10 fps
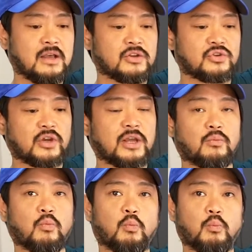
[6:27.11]
So you
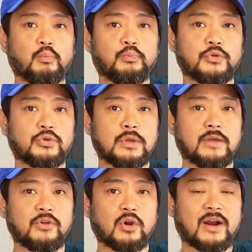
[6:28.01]
can,
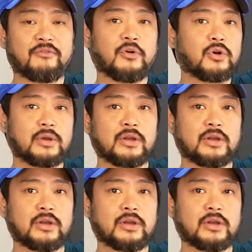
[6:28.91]
if you're photo,